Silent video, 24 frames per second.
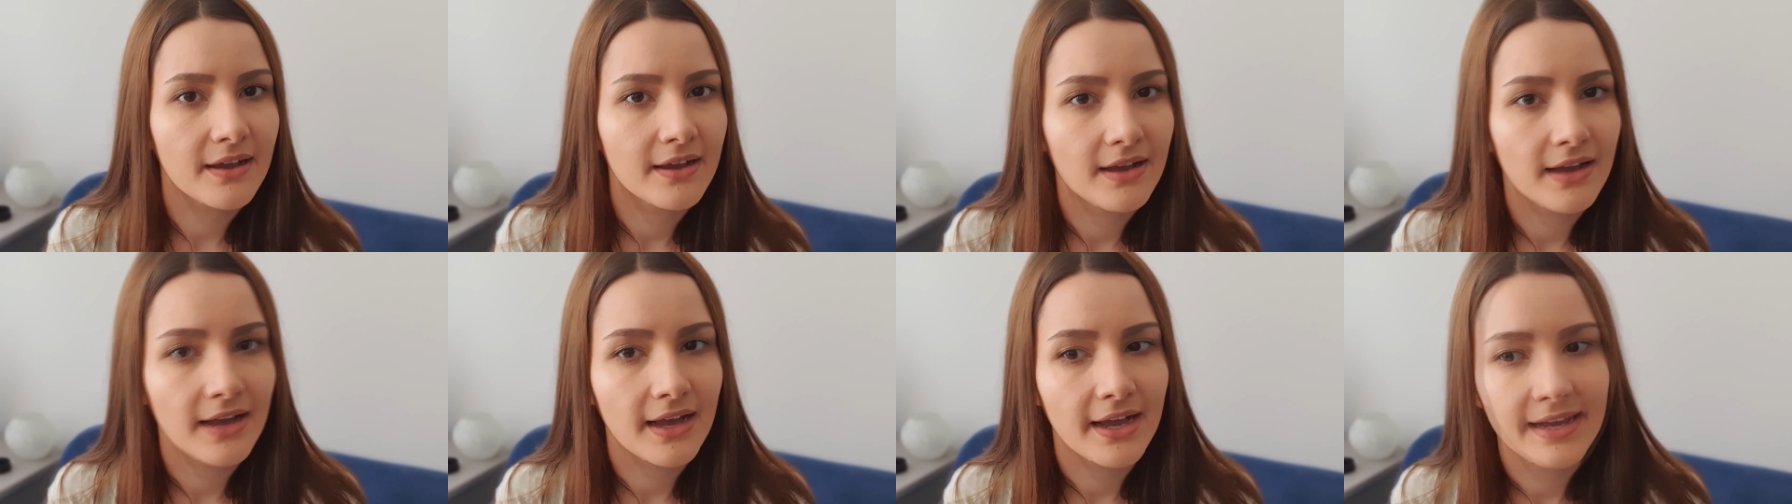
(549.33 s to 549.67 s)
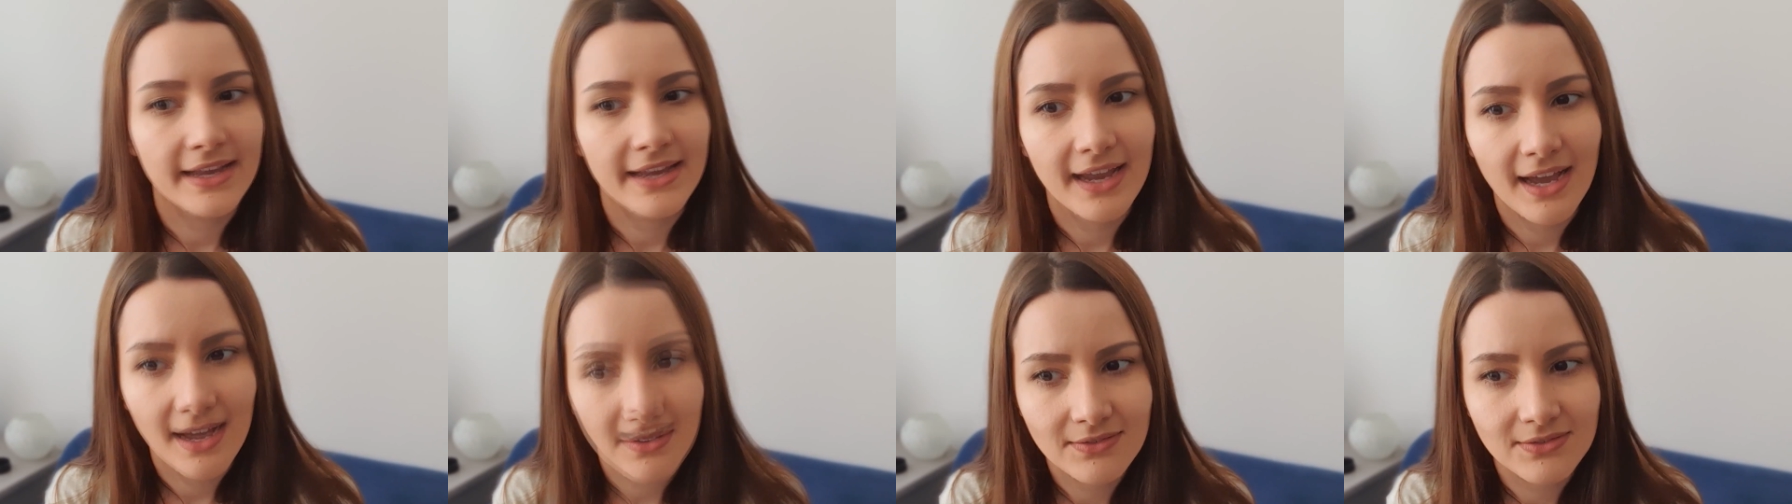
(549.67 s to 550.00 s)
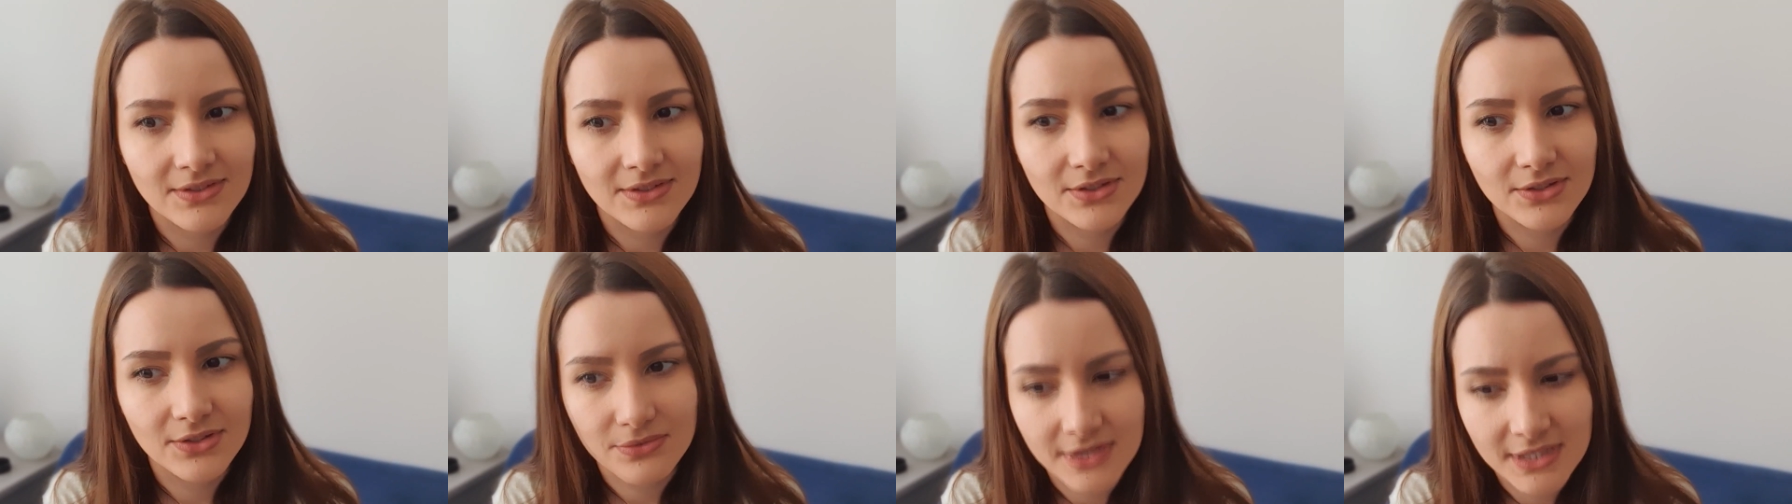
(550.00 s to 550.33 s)
I
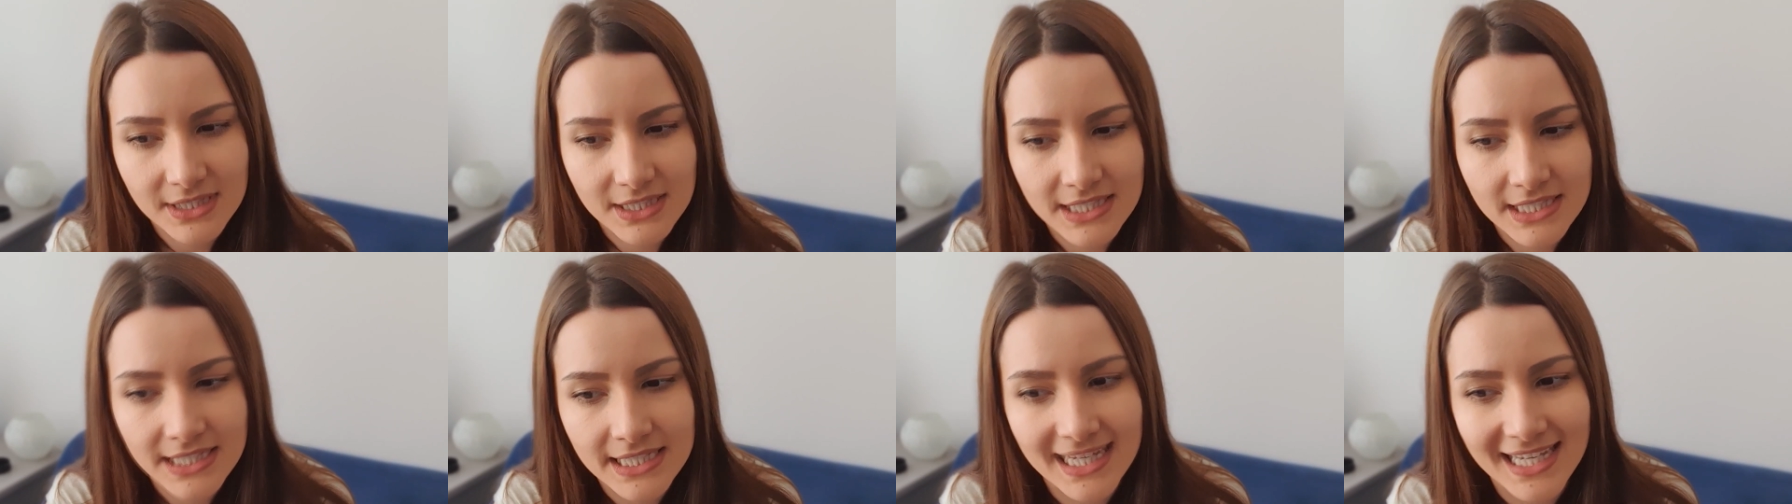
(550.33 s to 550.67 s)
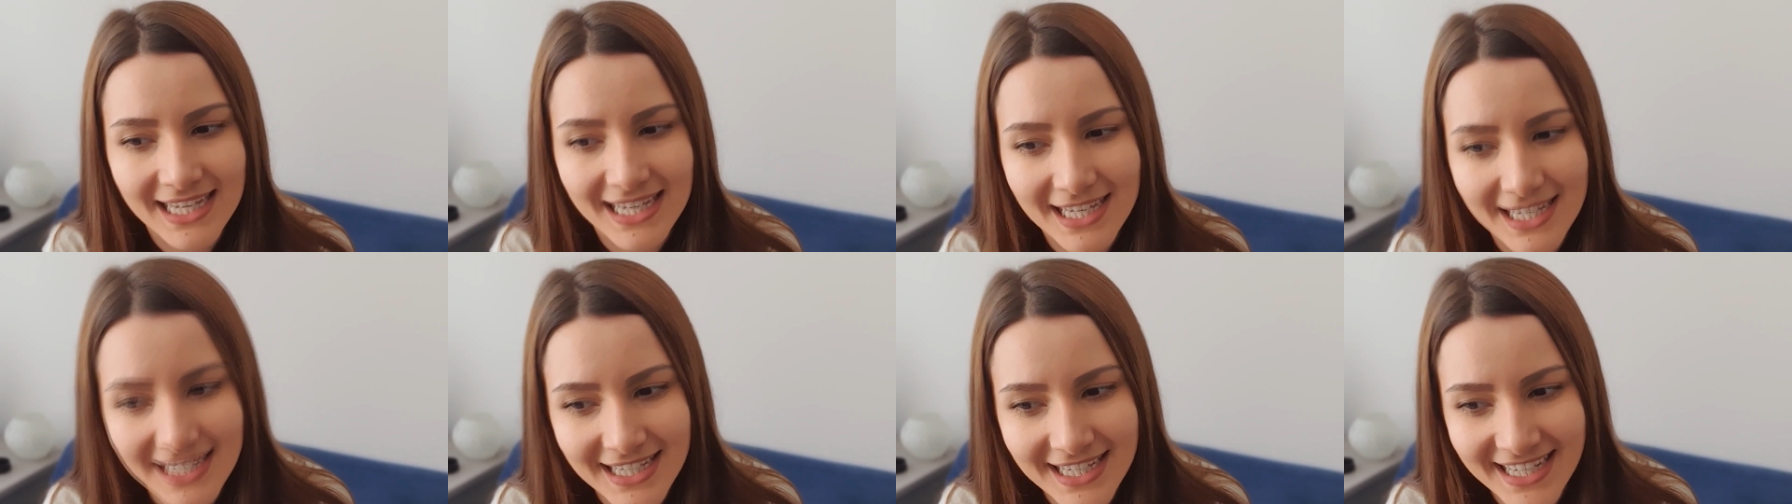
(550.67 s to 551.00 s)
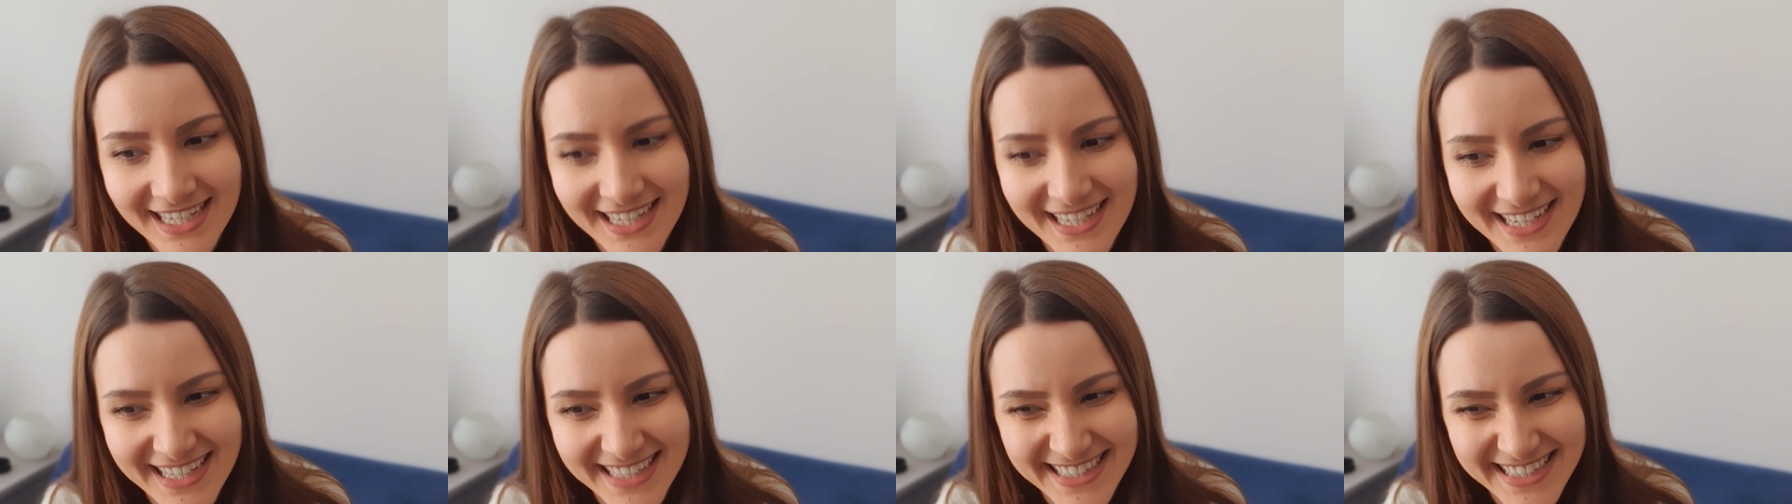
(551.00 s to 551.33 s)
haven't really
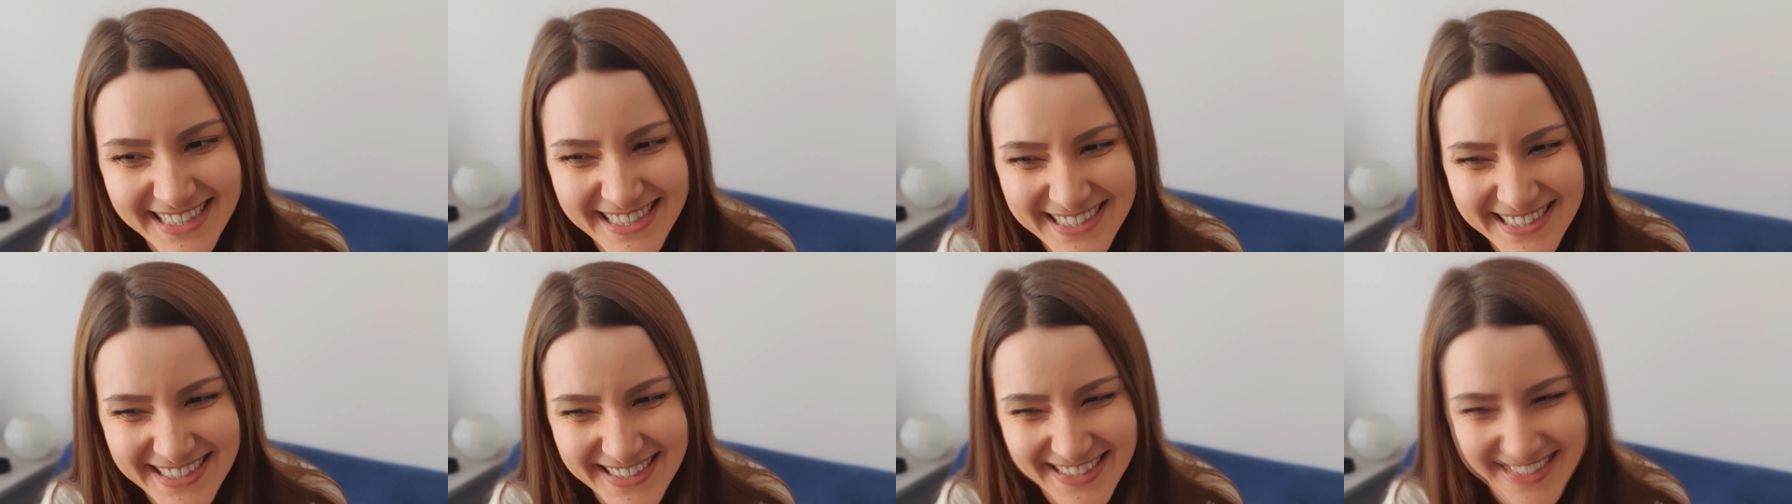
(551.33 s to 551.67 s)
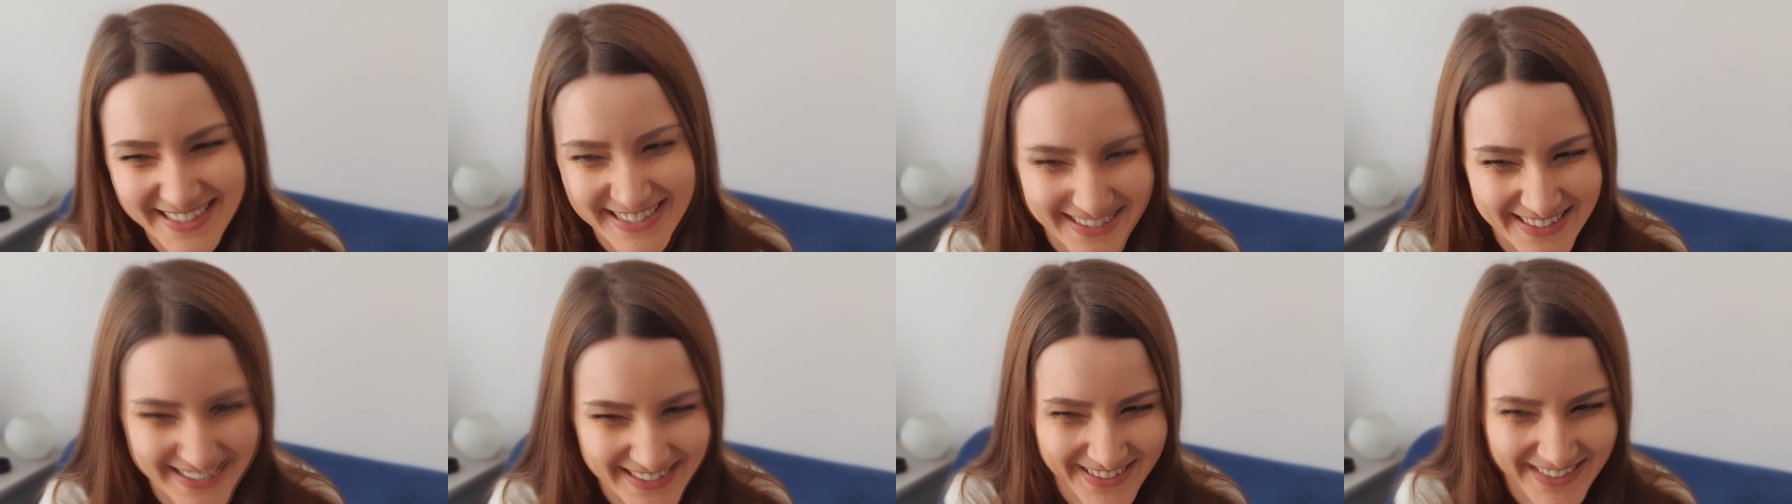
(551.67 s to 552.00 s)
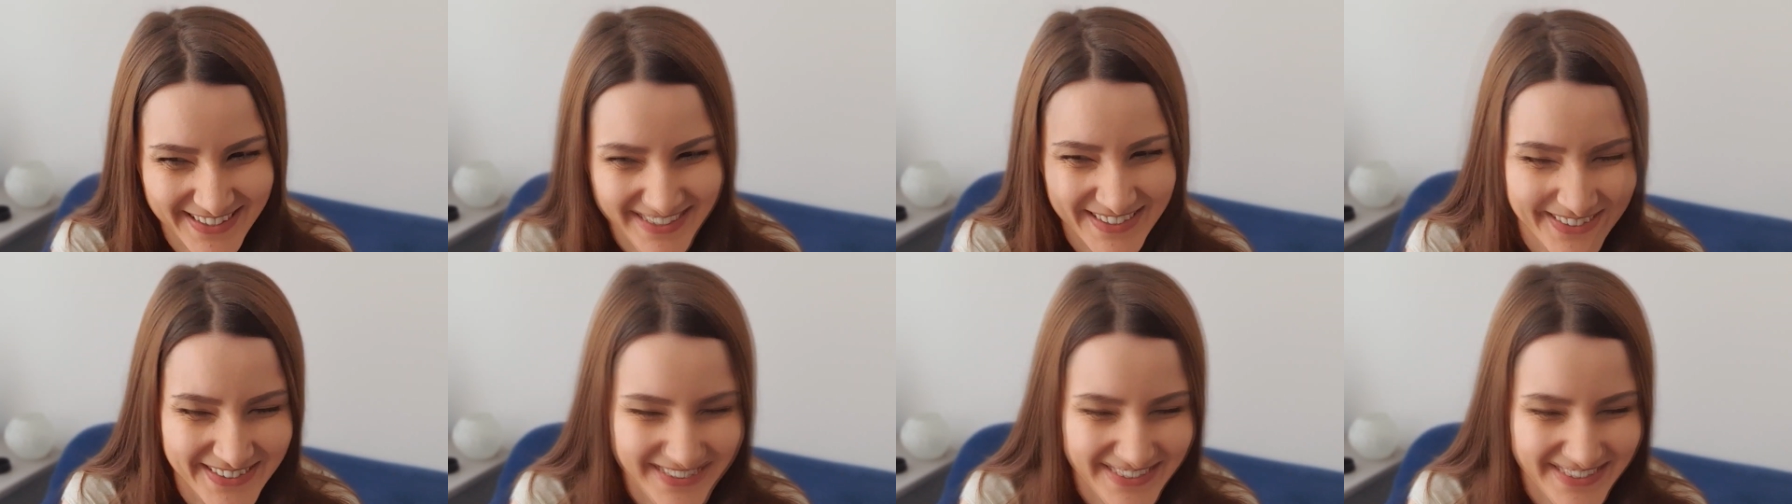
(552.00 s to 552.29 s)
installed